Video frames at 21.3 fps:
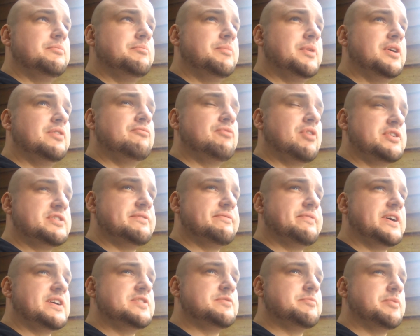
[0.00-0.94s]
my writer
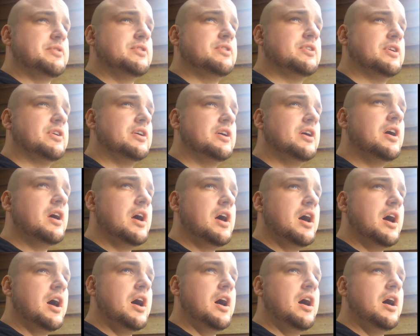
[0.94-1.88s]
Facebook,
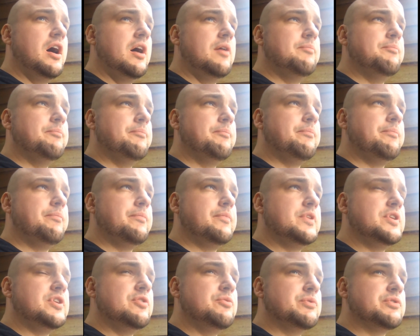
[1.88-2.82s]

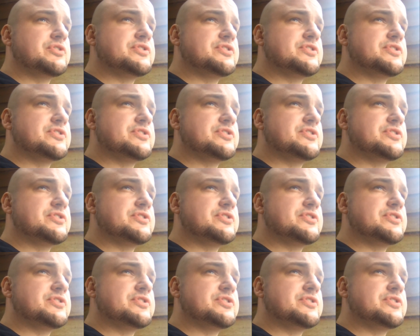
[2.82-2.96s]
you will